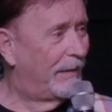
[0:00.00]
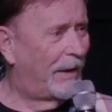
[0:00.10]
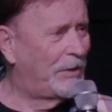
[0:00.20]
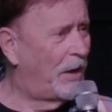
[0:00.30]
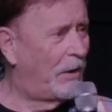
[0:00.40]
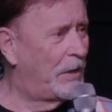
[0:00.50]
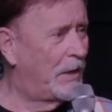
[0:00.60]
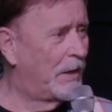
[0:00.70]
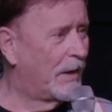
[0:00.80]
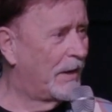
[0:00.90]
Are y'all
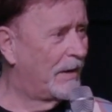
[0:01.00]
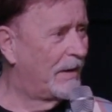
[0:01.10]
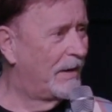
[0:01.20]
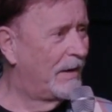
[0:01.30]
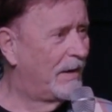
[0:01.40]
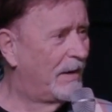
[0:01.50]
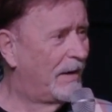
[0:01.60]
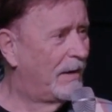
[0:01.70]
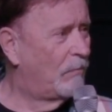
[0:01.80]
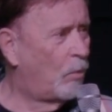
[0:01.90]
here?
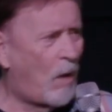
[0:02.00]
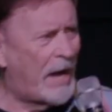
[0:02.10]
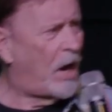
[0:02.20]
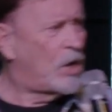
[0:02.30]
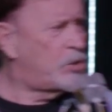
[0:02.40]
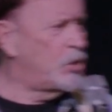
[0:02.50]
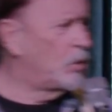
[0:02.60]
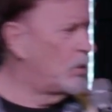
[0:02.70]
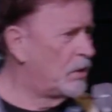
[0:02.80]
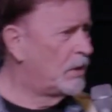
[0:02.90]
Well, why aren't
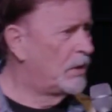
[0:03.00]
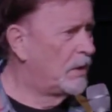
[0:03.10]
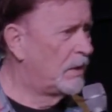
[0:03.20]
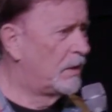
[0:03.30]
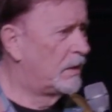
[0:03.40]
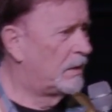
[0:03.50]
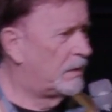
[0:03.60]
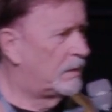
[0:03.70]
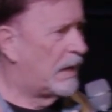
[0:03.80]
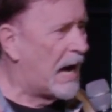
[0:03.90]
you?
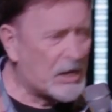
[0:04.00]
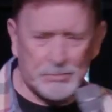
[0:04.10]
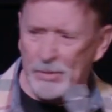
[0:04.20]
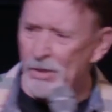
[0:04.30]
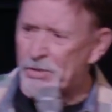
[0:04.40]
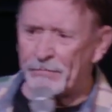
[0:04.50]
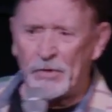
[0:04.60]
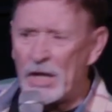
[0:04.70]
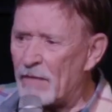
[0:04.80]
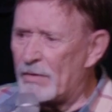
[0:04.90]
Hospitals are
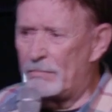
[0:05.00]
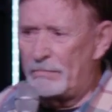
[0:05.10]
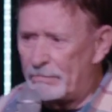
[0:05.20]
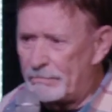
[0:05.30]
full of them.